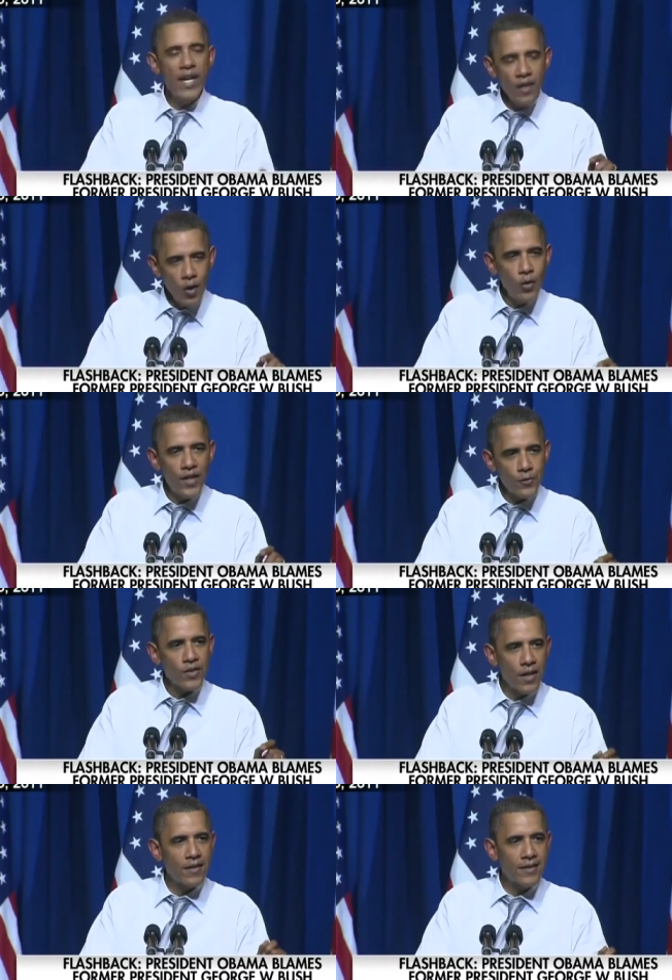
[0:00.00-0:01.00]
We knew this
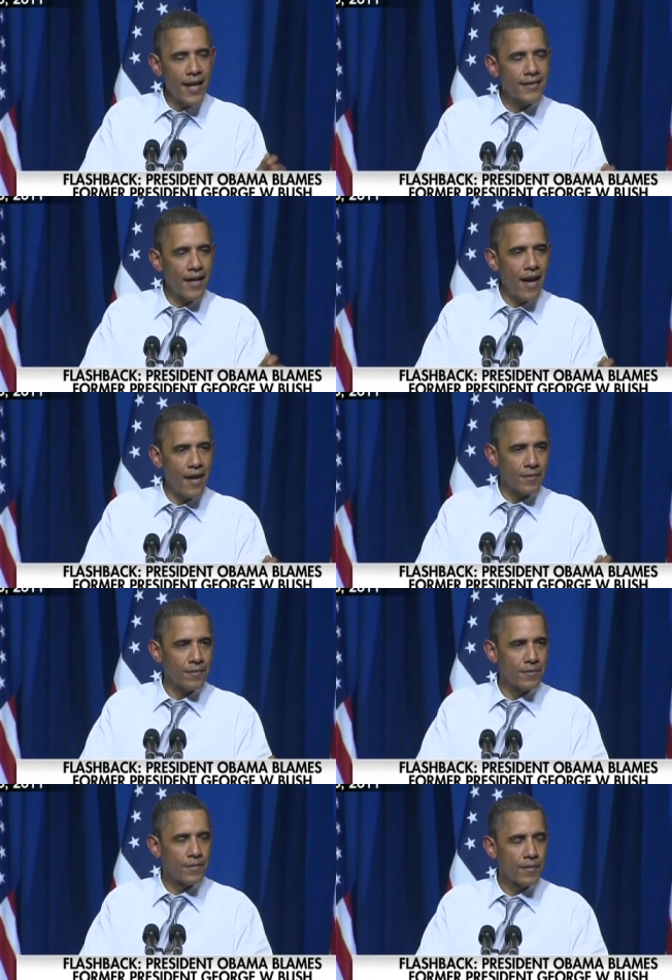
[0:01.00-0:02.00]
was going to take time.
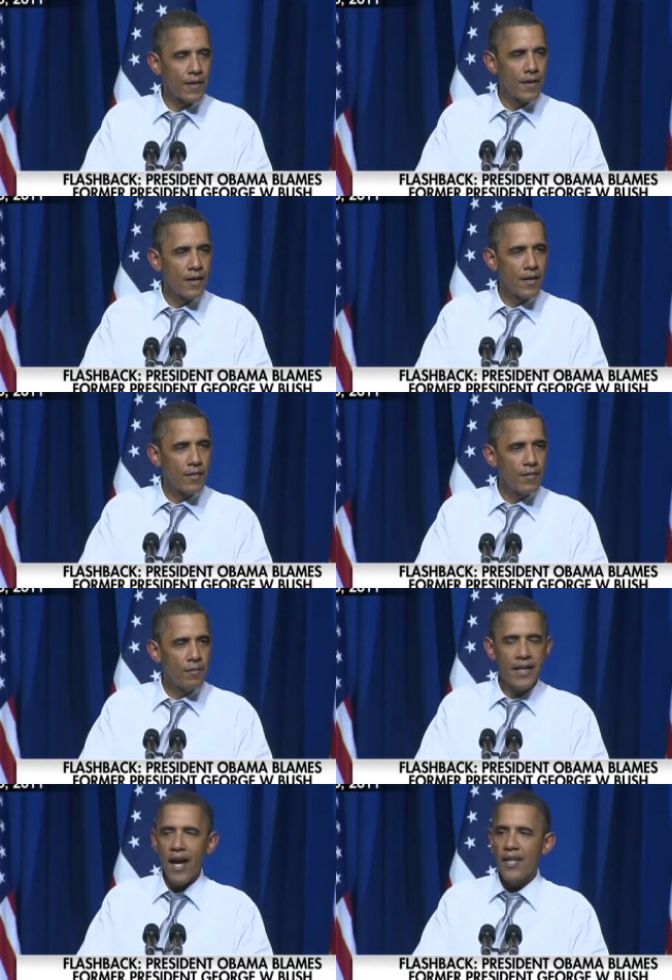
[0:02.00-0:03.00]

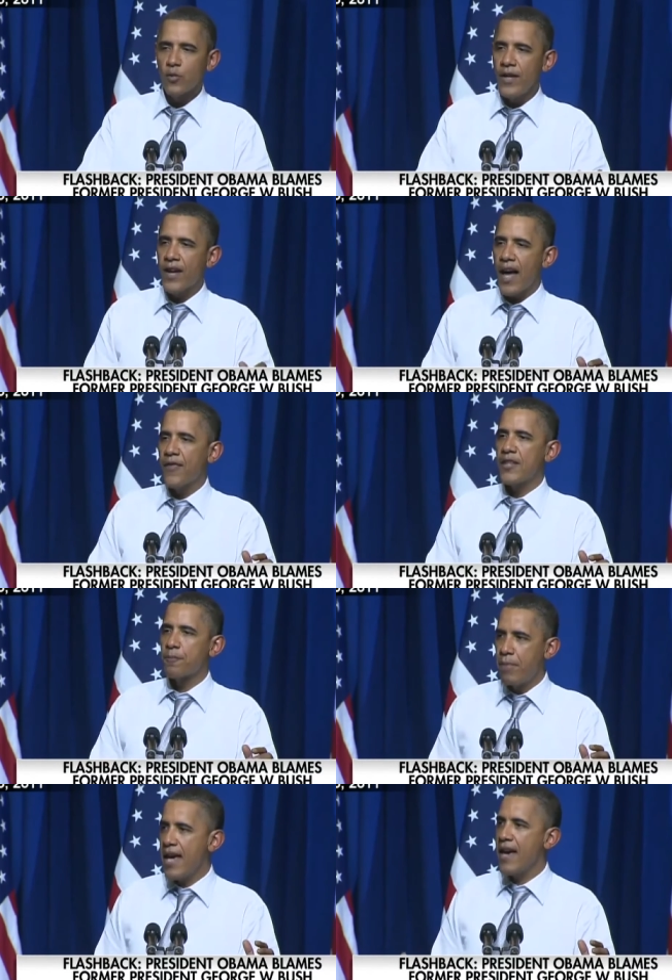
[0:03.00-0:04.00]
Because we've got this
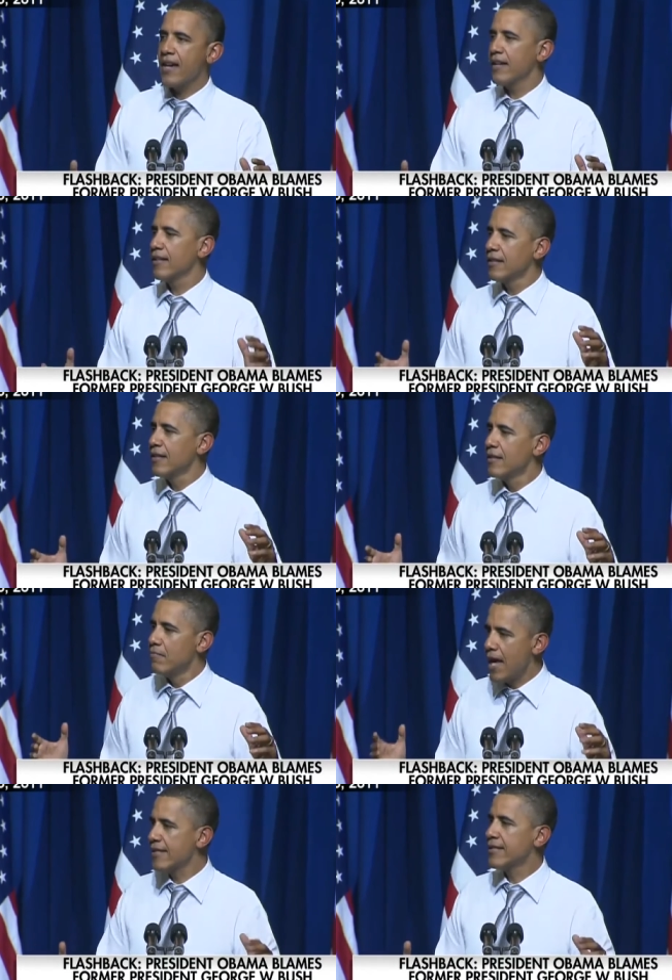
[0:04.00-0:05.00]

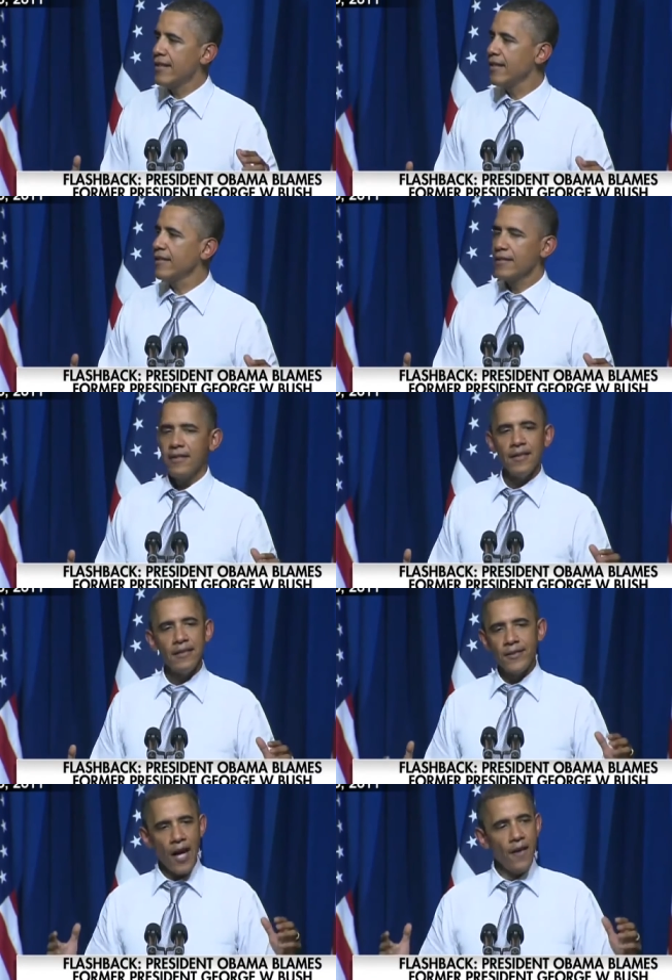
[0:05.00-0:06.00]
big, messy,
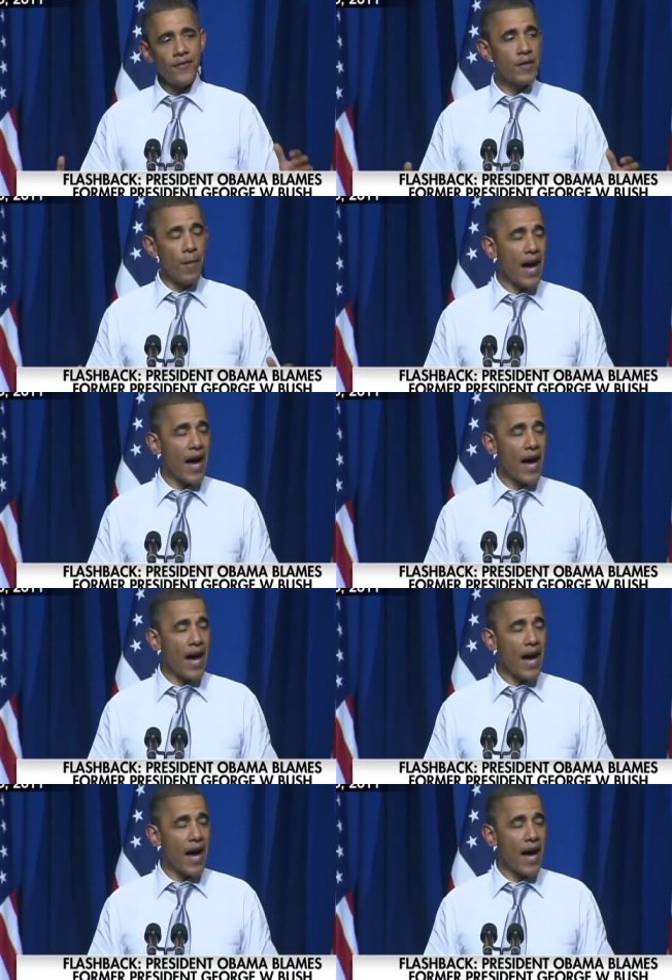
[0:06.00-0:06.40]
tough